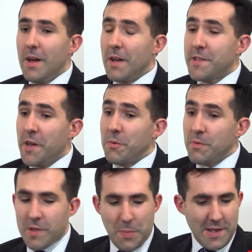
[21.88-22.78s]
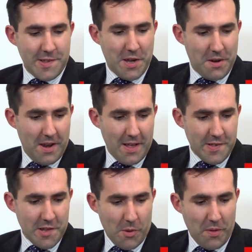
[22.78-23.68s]
So, Sebastian,
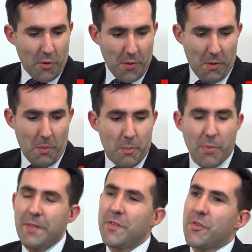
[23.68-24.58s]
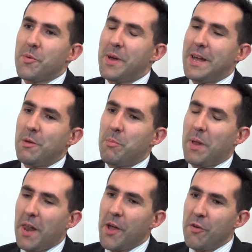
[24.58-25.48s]
let's start with oil. Brent's remained
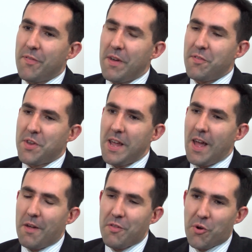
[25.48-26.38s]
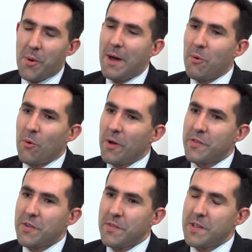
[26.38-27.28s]
below 50 throughout
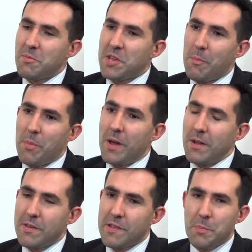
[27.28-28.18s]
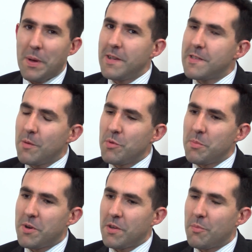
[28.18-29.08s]
August and September, despite some
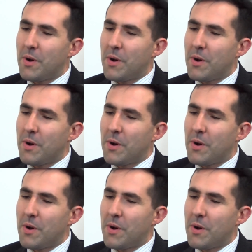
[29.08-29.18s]
demand